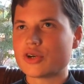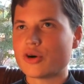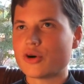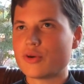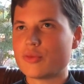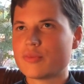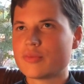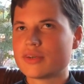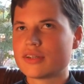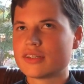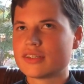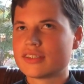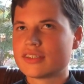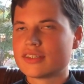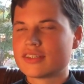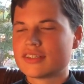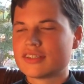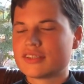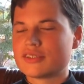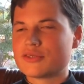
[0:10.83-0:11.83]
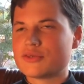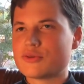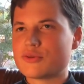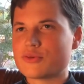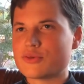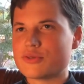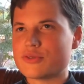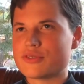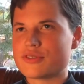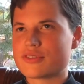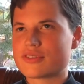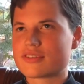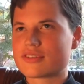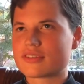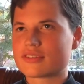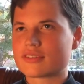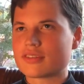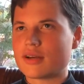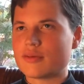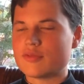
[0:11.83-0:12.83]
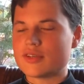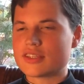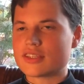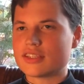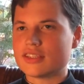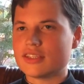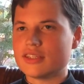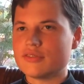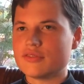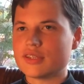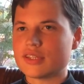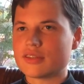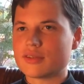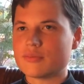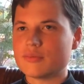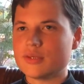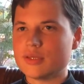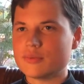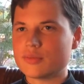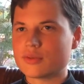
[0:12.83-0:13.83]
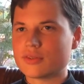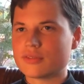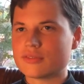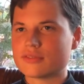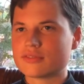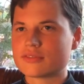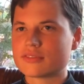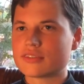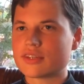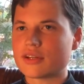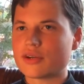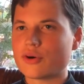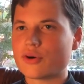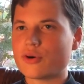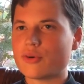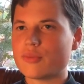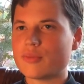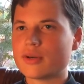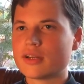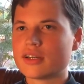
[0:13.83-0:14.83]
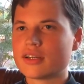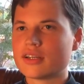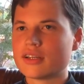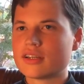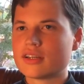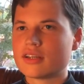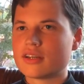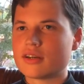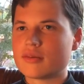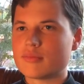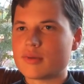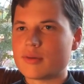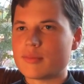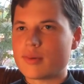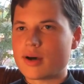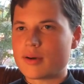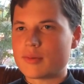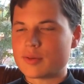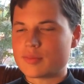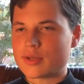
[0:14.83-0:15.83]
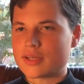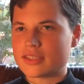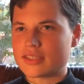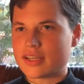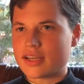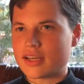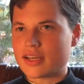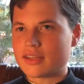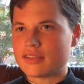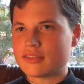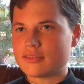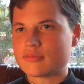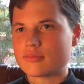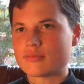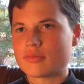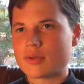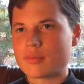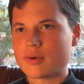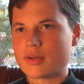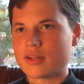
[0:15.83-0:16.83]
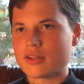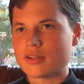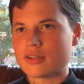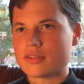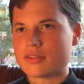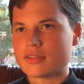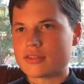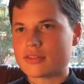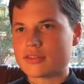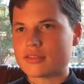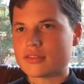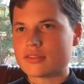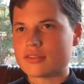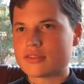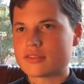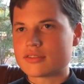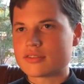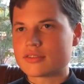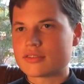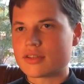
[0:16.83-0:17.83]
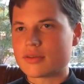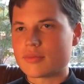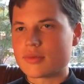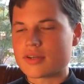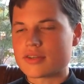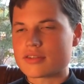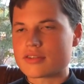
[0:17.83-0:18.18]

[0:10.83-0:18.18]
home was obviously leaving the people at home, my mom and my dad, my brother and my